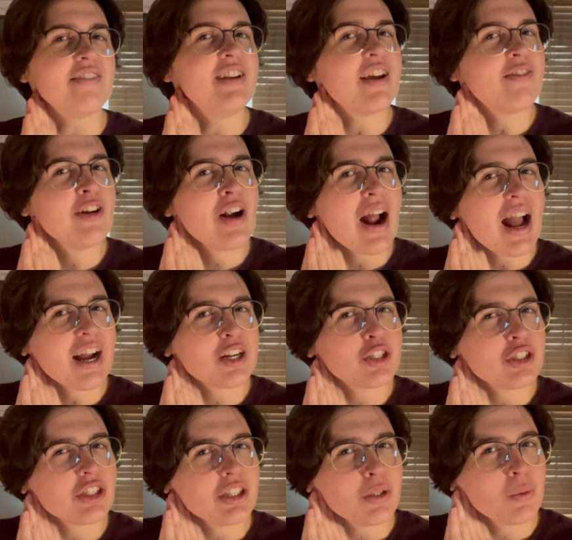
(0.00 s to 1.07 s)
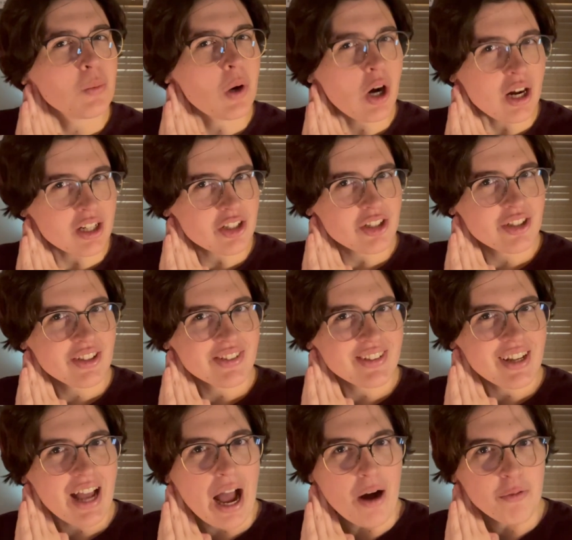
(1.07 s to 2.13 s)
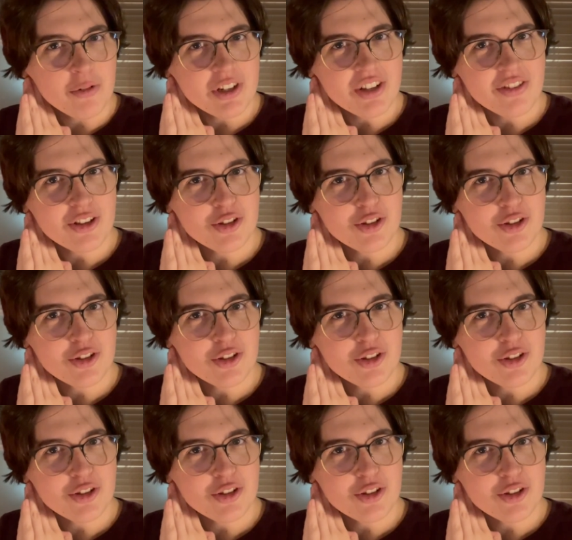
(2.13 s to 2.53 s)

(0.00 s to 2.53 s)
never actually watched Alvin and the